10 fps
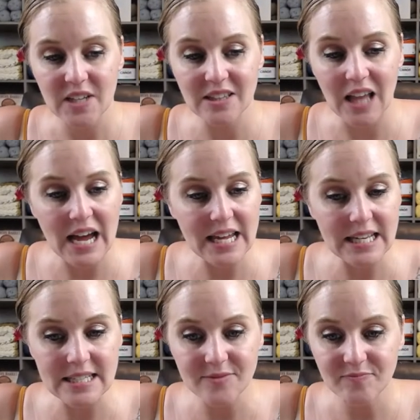
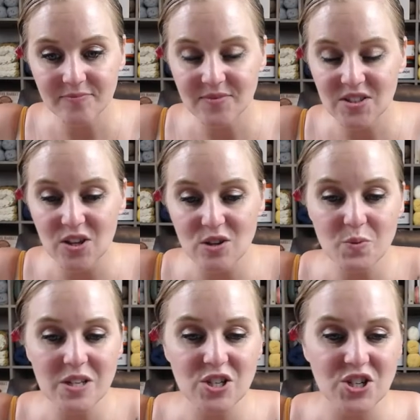lion. Those
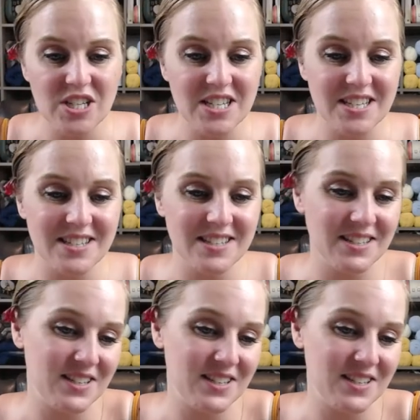ones are just,